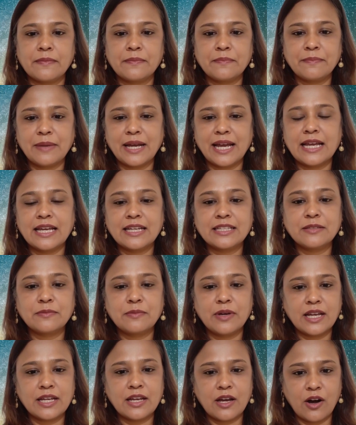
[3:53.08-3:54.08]
Panic
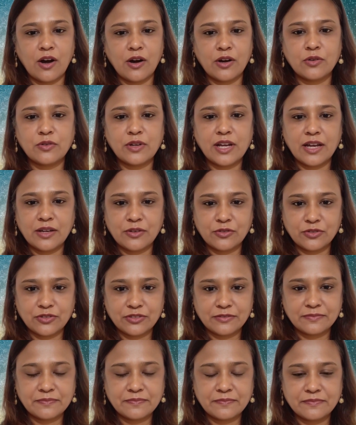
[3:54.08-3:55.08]
spread all around.
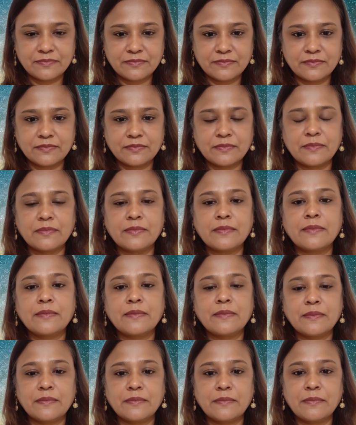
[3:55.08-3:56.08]

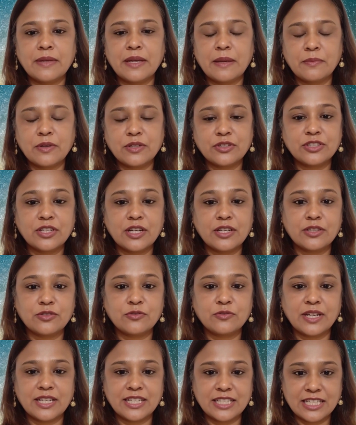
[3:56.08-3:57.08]
People started
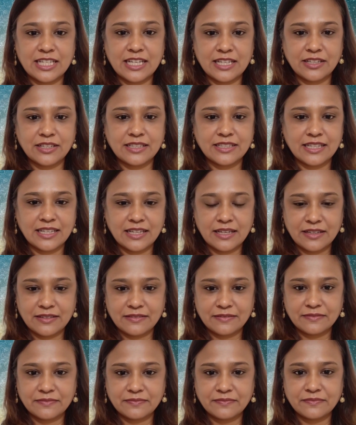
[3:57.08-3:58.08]
running here and there.
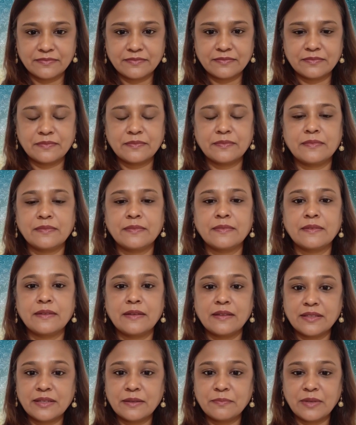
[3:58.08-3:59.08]

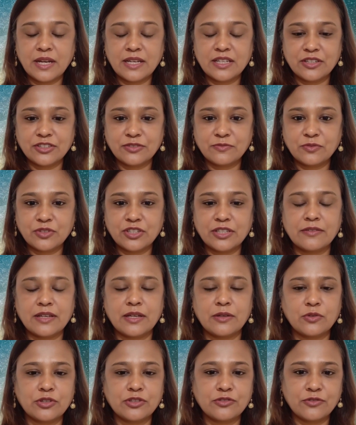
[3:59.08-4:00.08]
The mother's
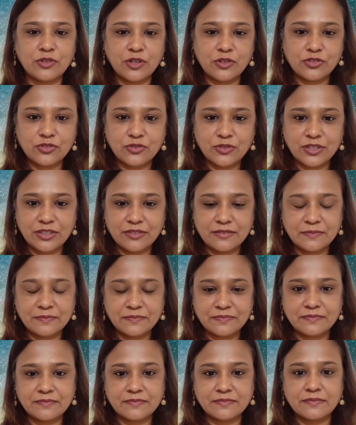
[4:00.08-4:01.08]
breathing was faltering.
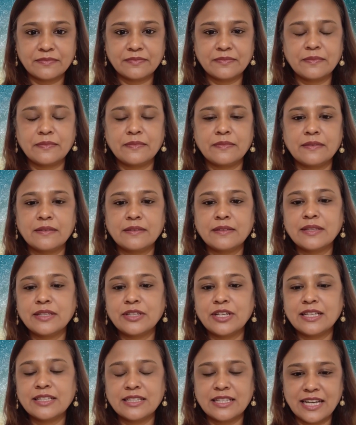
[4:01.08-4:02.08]

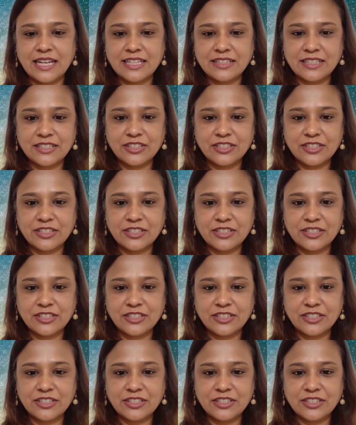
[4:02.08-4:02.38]
Just like the